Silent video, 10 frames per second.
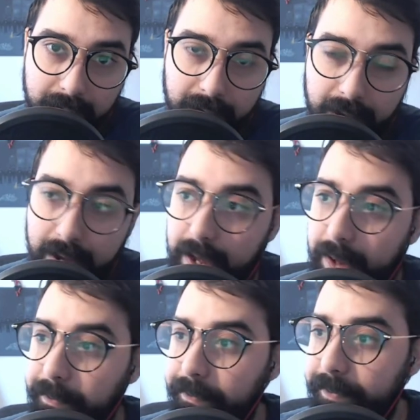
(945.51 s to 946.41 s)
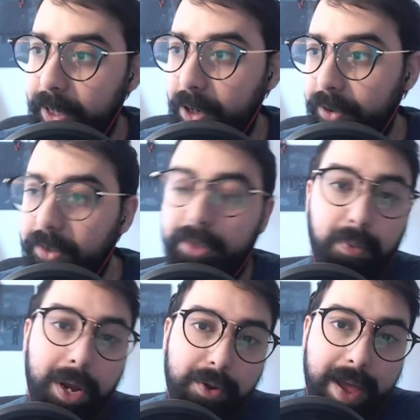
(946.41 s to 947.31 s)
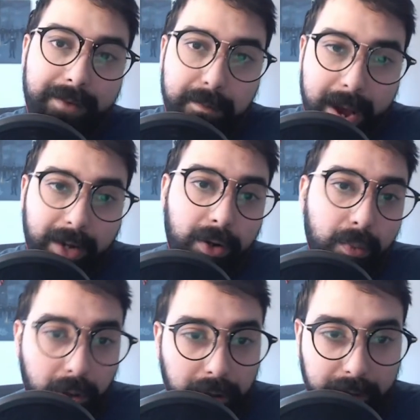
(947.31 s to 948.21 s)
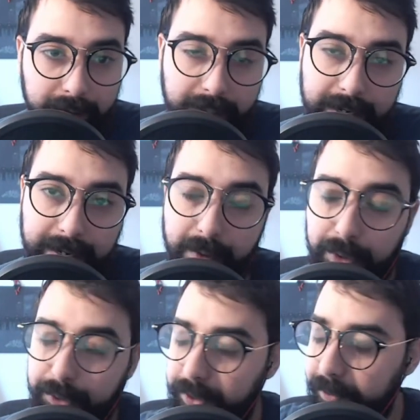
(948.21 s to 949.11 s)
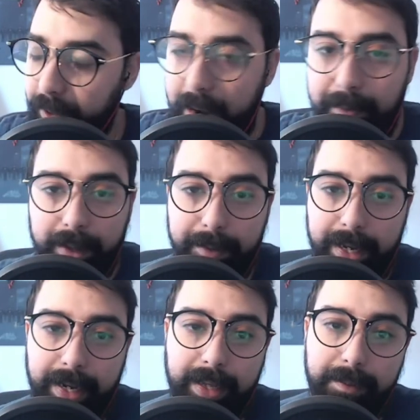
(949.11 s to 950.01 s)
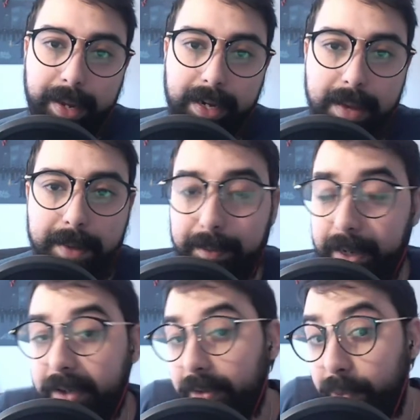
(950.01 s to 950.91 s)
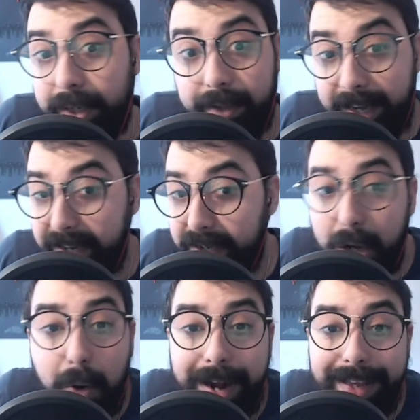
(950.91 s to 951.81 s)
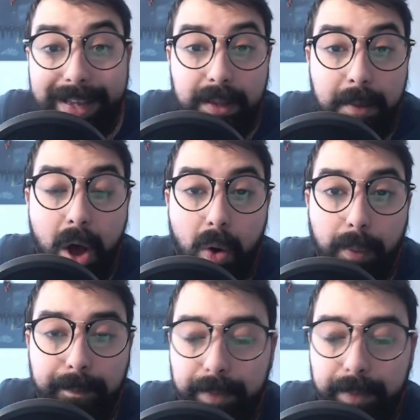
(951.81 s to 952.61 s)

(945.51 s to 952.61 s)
Um, you know, this is why you have migrant workers in India, which was a problem in the beginning of the pandemic because we they didn't know how to get them home.